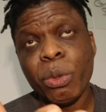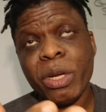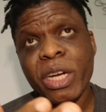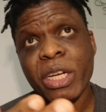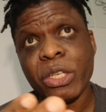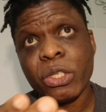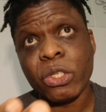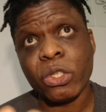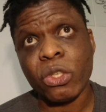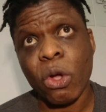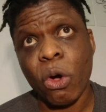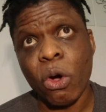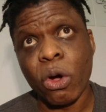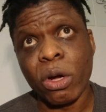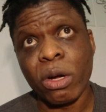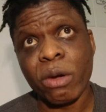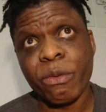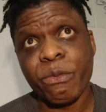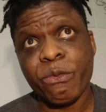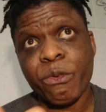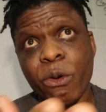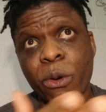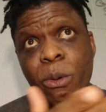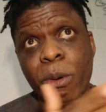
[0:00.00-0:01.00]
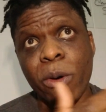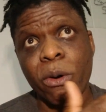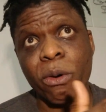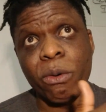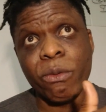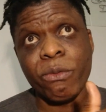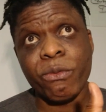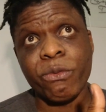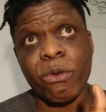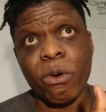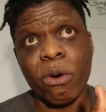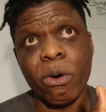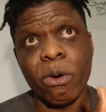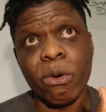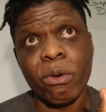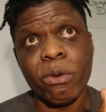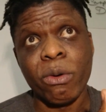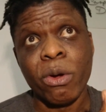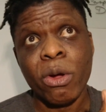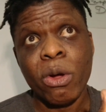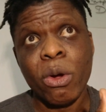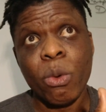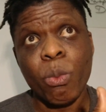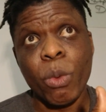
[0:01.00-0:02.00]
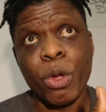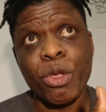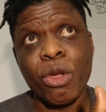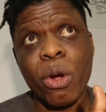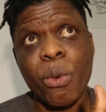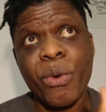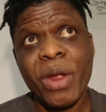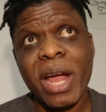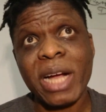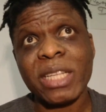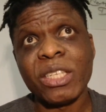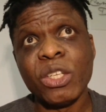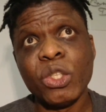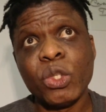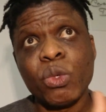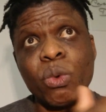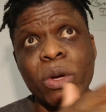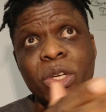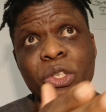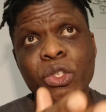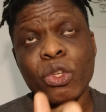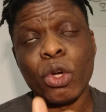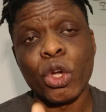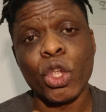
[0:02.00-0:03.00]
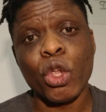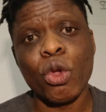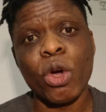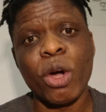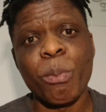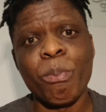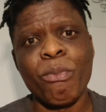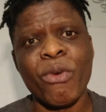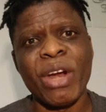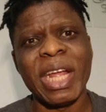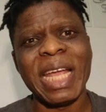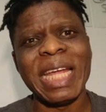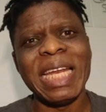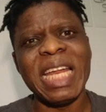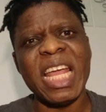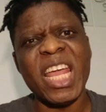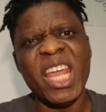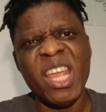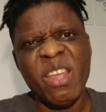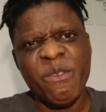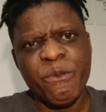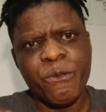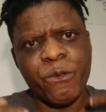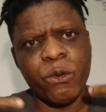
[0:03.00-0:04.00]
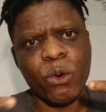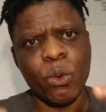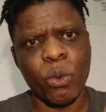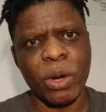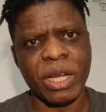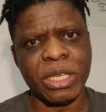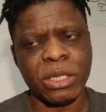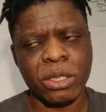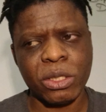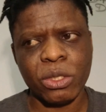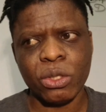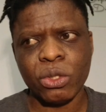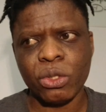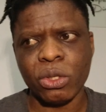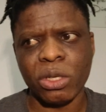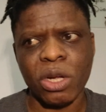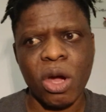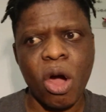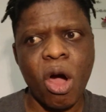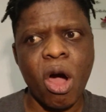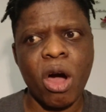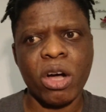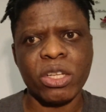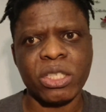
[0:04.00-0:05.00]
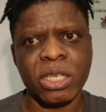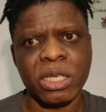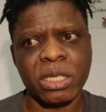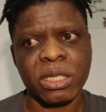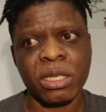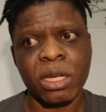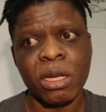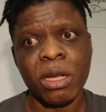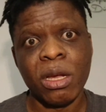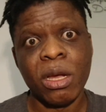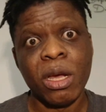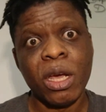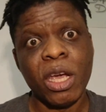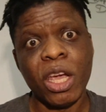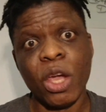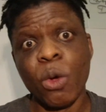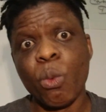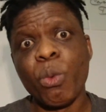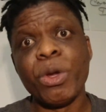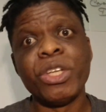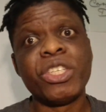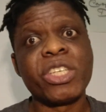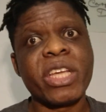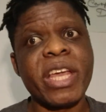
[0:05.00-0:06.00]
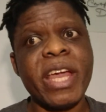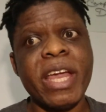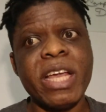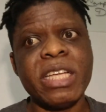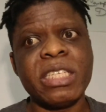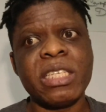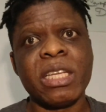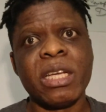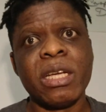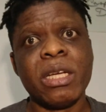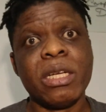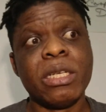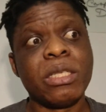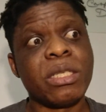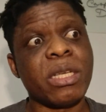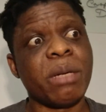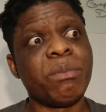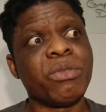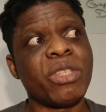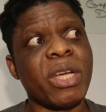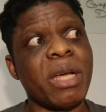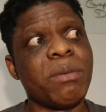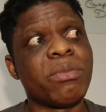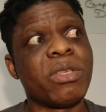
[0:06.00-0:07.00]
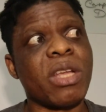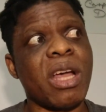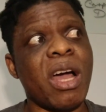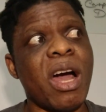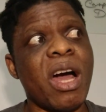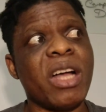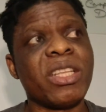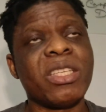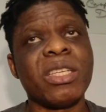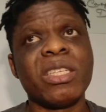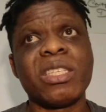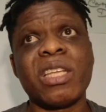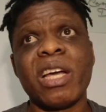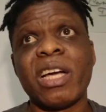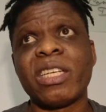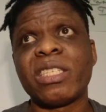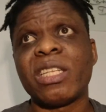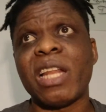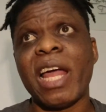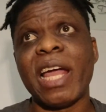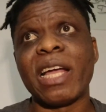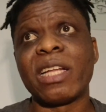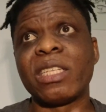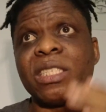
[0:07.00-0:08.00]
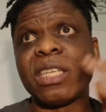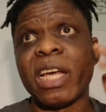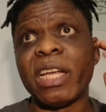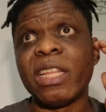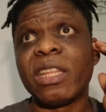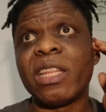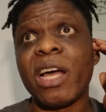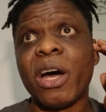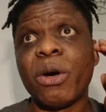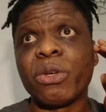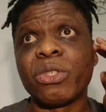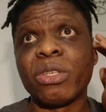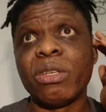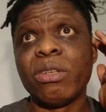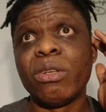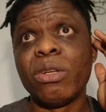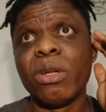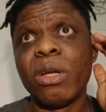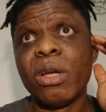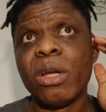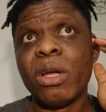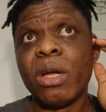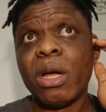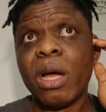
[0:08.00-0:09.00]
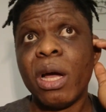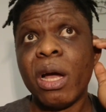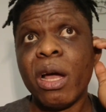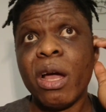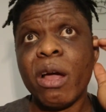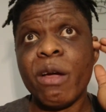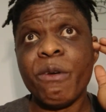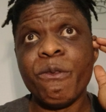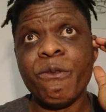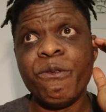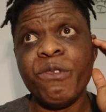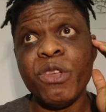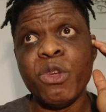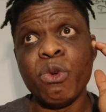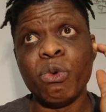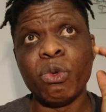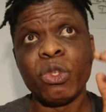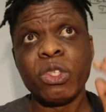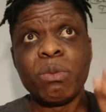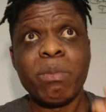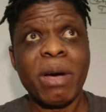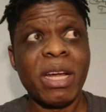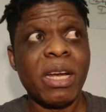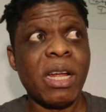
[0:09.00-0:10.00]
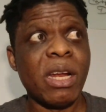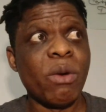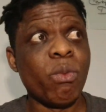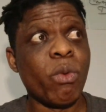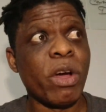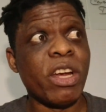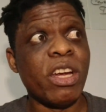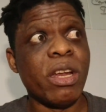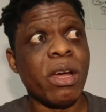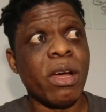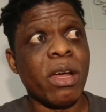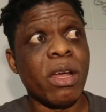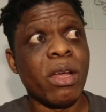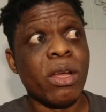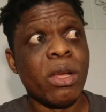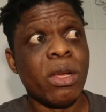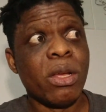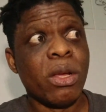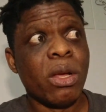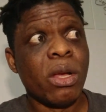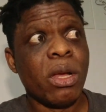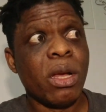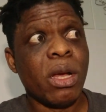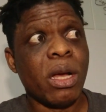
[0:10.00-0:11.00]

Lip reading: doing a song when you're reacting to a song, you're bringing influence to the artist. In which case, sometimes an artist has like 10,000 views, but then when the